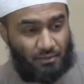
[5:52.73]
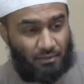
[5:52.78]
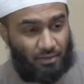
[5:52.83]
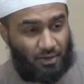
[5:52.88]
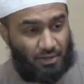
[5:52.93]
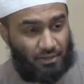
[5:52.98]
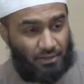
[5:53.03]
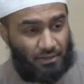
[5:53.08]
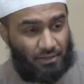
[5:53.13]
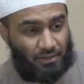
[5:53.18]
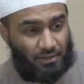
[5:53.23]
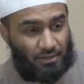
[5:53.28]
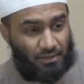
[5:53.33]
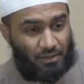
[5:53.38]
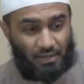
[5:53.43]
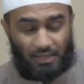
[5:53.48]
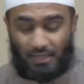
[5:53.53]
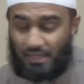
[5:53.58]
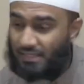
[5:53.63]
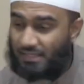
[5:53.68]
right?
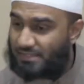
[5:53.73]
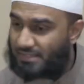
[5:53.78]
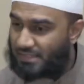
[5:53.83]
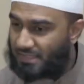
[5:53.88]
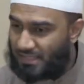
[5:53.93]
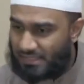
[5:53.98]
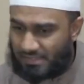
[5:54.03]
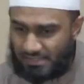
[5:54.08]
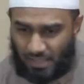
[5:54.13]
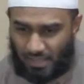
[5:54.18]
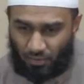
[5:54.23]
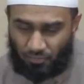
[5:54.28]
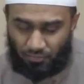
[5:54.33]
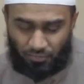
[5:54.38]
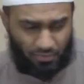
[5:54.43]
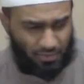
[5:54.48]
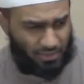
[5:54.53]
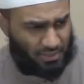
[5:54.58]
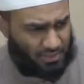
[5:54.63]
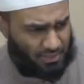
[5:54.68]
He's
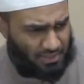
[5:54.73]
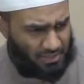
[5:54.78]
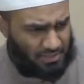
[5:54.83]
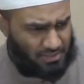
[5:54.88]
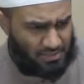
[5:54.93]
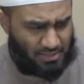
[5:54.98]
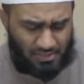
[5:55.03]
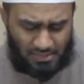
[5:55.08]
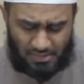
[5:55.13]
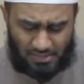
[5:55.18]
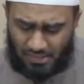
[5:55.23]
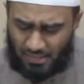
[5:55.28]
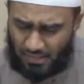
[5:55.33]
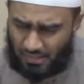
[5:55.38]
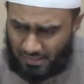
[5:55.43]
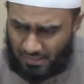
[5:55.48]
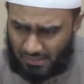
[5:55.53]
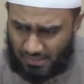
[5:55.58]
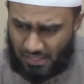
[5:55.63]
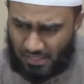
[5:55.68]
doubtful. He's
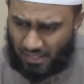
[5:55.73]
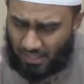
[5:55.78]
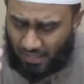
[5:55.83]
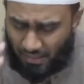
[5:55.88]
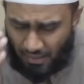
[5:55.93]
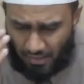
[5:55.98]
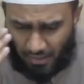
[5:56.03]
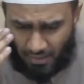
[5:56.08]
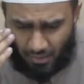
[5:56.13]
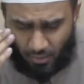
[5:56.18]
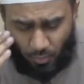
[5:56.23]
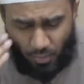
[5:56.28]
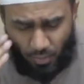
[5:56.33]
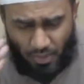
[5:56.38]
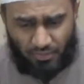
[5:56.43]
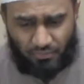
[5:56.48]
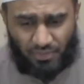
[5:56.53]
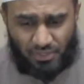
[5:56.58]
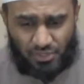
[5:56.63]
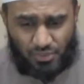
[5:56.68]
thinking,
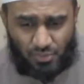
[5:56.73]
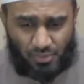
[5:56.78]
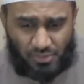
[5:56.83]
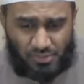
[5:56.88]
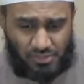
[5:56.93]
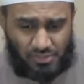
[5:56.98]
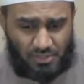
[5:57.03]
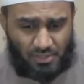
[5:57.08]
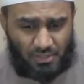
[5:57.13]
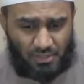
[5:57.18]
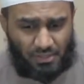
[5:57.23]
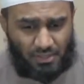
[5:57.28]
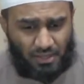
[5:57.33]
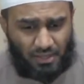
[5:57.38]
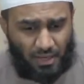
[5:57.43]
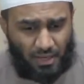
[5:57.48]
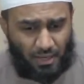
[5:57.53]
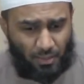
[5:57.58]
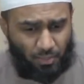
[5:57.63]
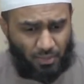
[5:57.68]
what if this was
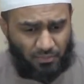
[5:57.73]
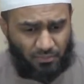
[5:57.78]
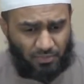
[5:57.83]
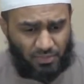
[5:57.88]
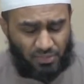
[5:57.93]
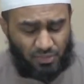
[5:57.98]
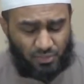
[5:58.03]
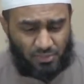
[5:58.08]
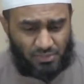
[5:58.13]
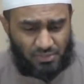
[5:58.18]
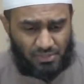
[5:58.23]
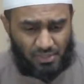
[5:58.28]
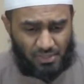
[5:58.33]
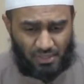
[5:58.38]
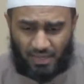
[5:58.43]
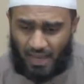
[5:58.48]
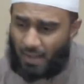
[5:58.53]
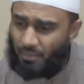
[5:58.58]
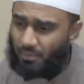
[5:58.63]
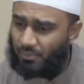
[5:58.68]

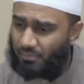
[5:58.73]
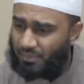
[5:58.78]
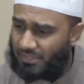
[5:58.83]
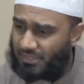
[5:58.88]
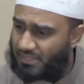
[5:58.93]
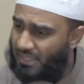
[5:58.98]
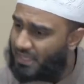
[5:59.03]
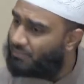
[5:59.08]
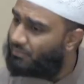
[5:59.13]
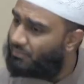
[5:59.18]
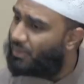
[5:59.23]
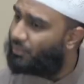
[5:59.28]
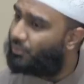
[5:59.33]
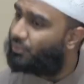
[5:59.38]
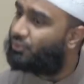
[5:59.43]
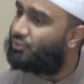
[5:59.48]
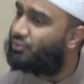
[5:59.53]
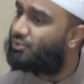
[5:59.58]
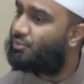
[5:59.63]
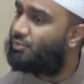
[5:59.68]
camel meat? Then my
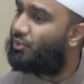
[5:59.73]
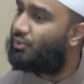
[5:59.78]
wudu is